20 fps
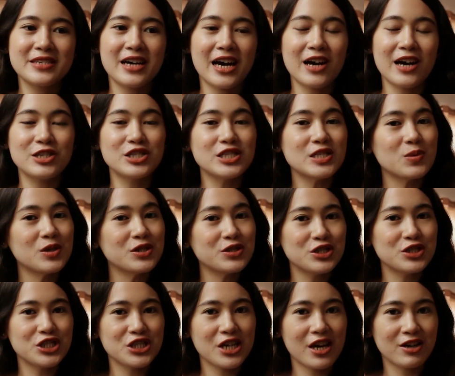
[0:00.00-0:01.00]
I just want to
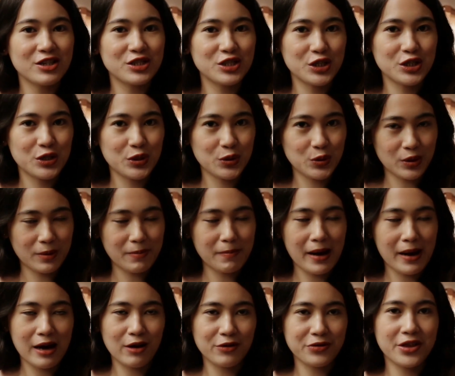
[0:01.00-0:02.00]
share to you
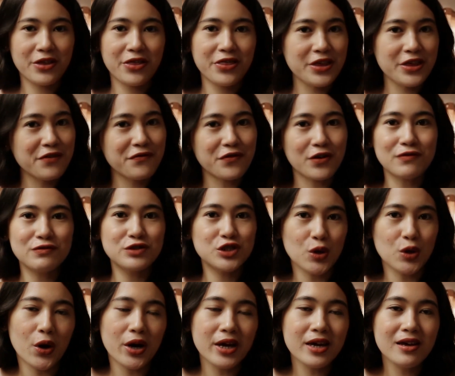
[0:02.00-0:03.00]
about the thief of
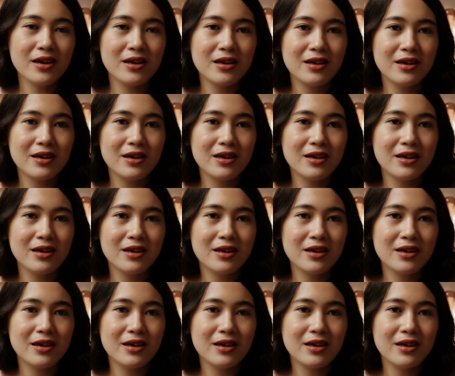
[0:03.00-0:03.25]
joy.